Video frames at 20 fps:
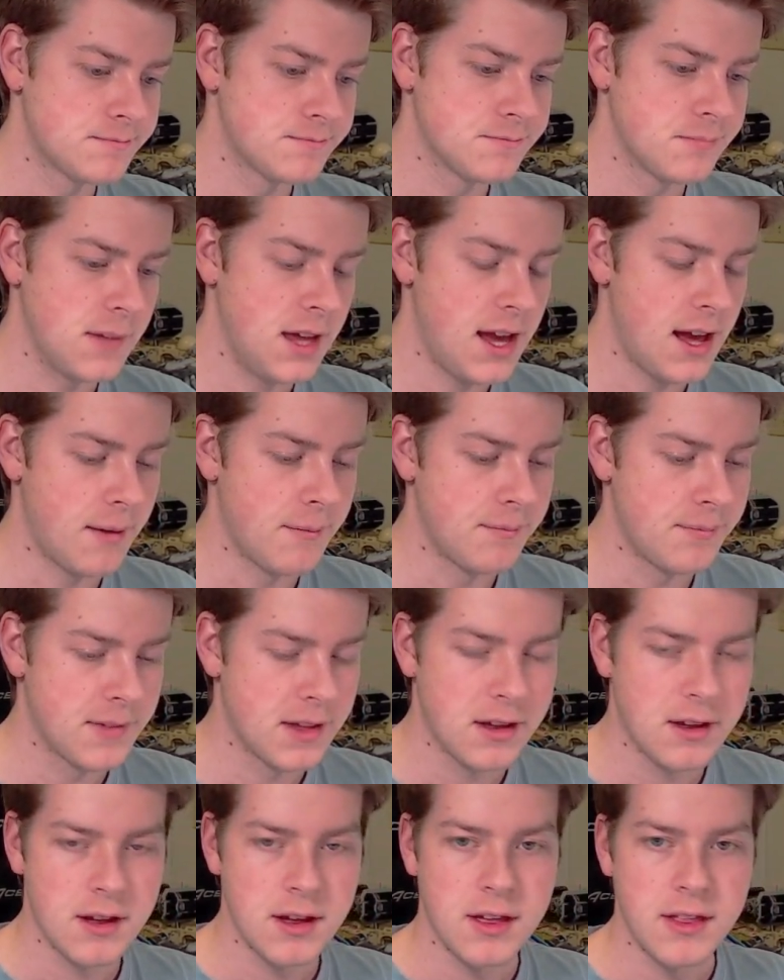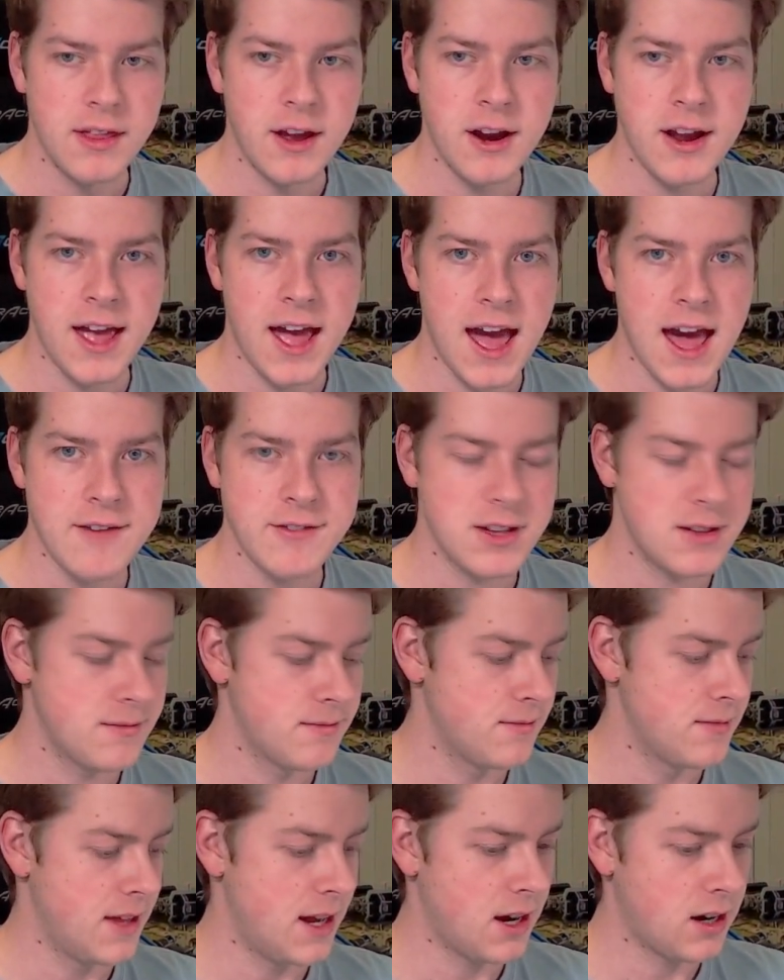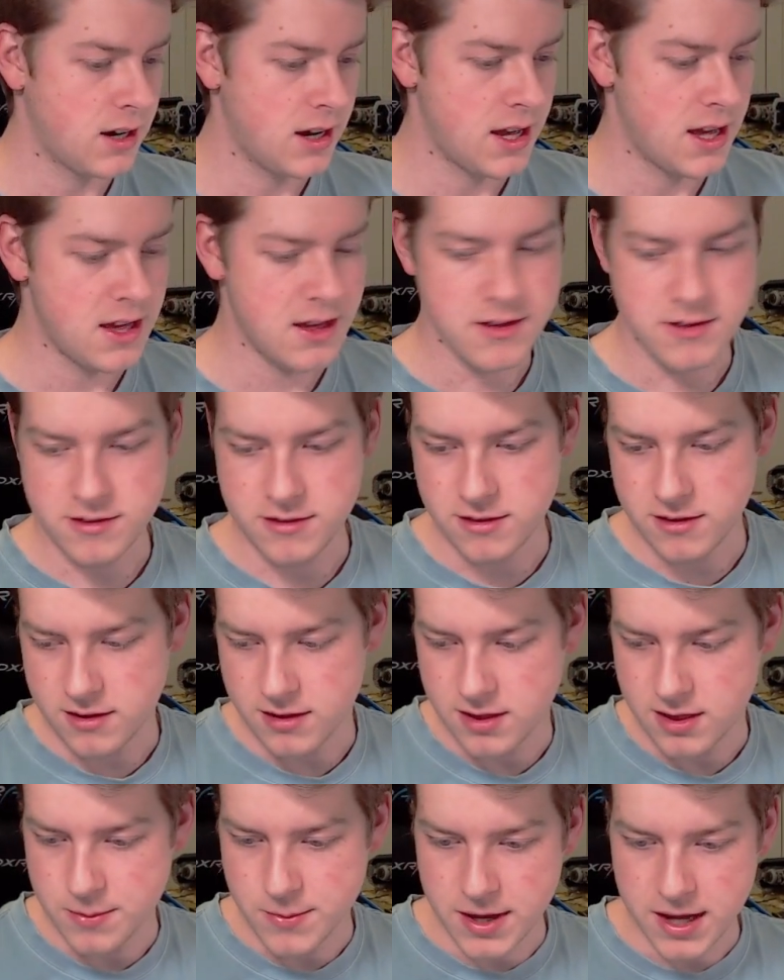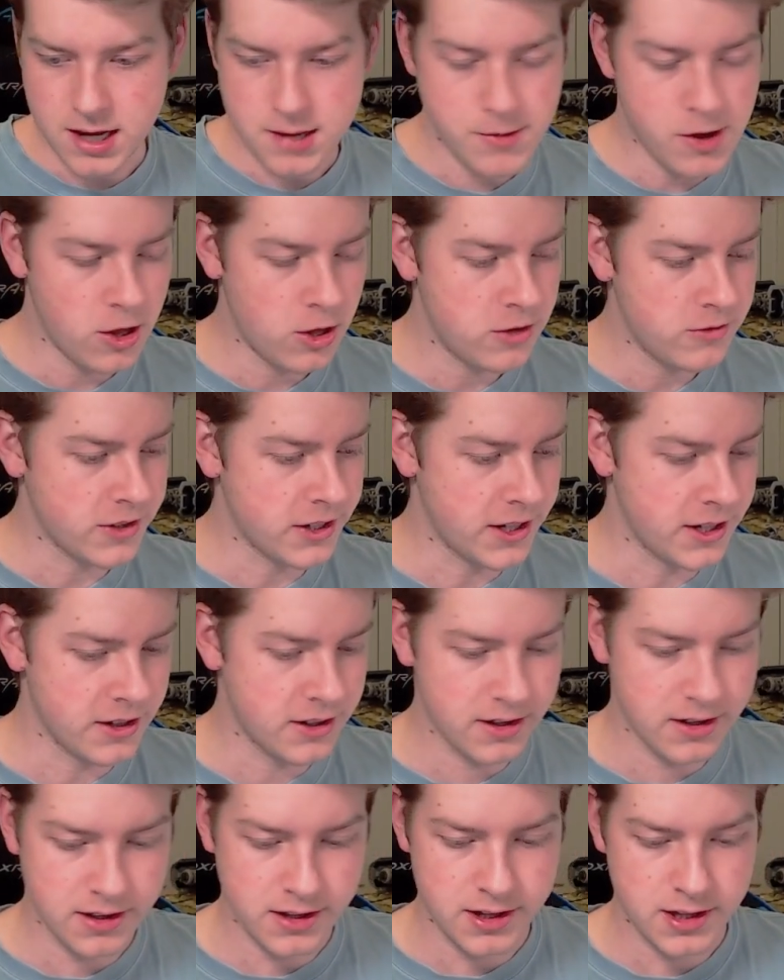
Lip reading: yeah, there you have it. There is, let me get them all over here.